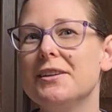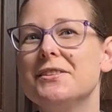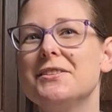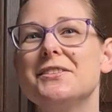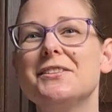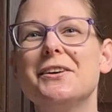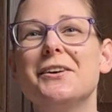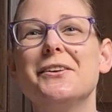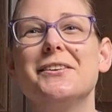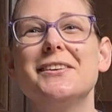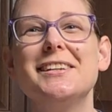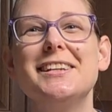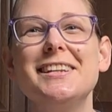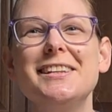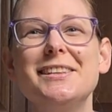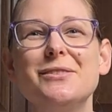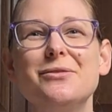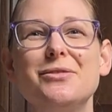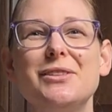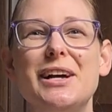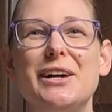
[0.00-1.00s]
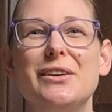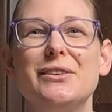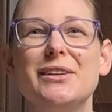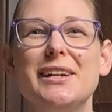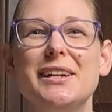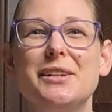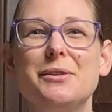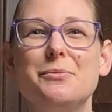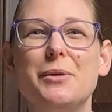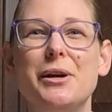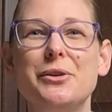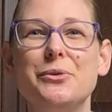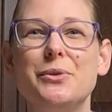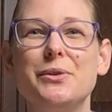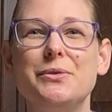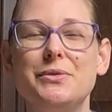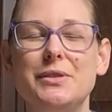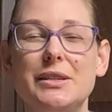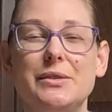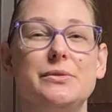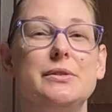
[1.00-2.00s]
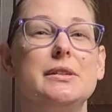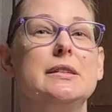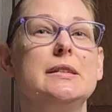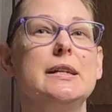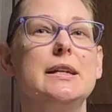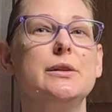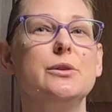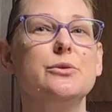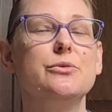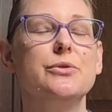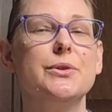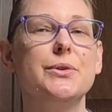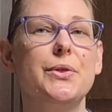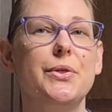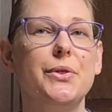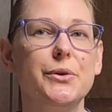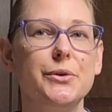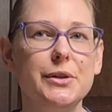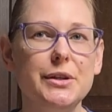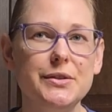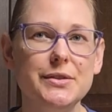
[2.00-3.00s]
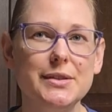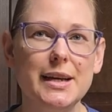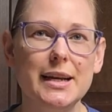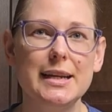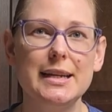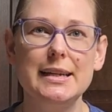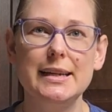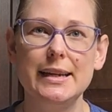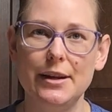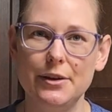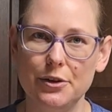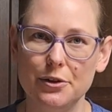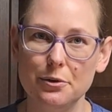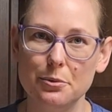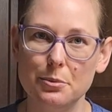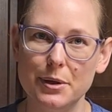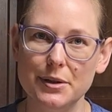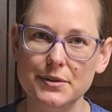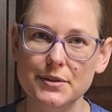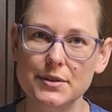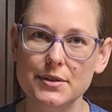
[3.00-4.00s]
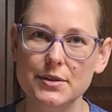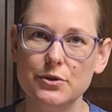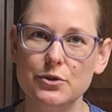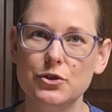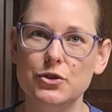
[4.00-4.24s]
So heat the flour in a microwave-safe container for 30-second increments.